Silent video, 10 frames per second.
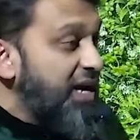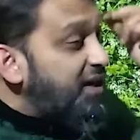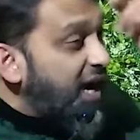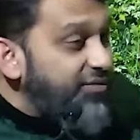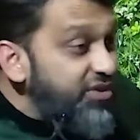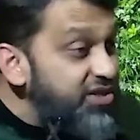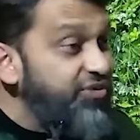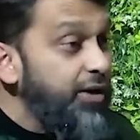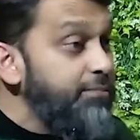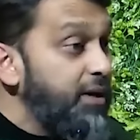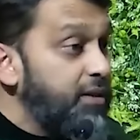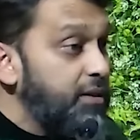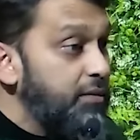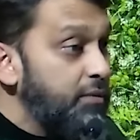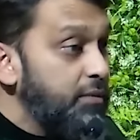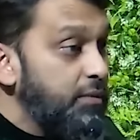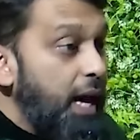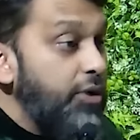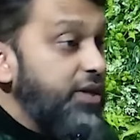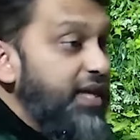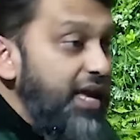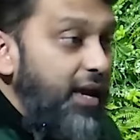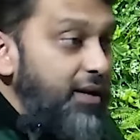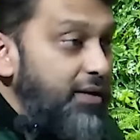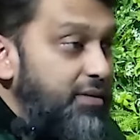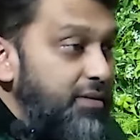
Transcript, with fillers: they have this flood myth. How did they get it?